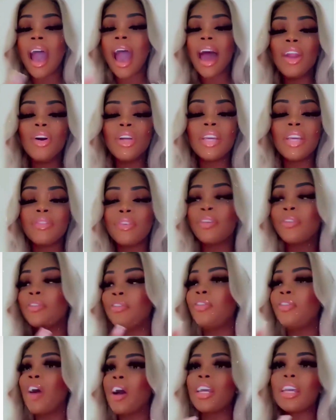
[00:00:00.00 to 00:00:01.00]
I don't give a
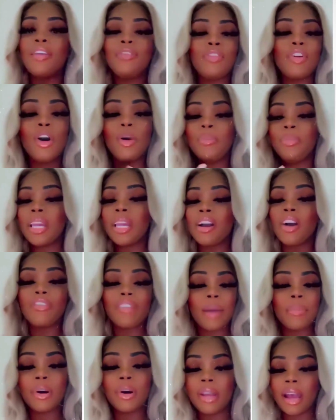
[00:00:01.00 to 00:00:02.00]
fuck if you're a big
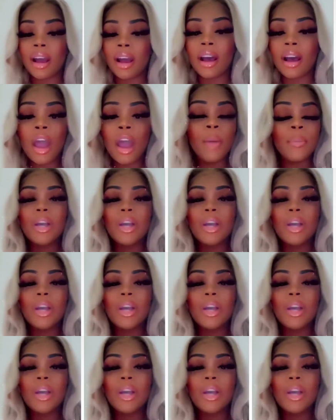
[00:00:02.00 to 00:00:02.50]
rapper now,